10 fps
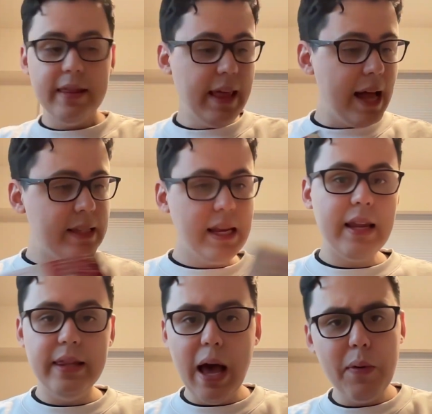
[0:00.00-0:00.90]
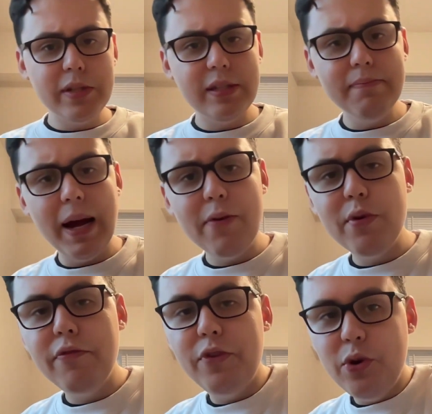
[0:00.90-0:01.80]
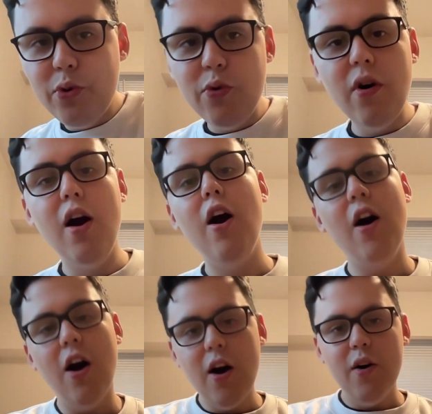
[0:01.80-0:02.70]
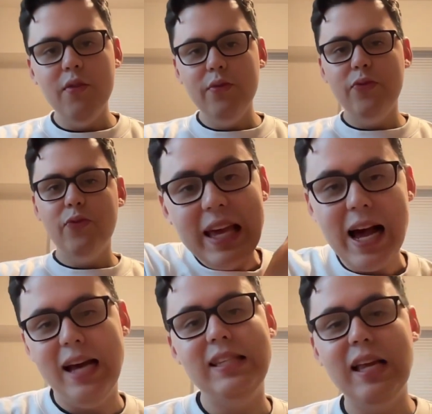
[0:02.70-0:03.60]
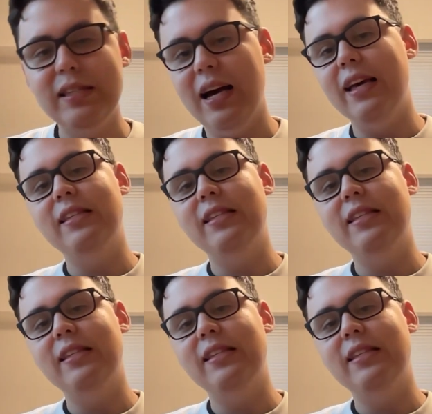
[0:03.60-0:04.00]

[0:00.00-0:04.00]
That's it. That was my review of Kikai Sentai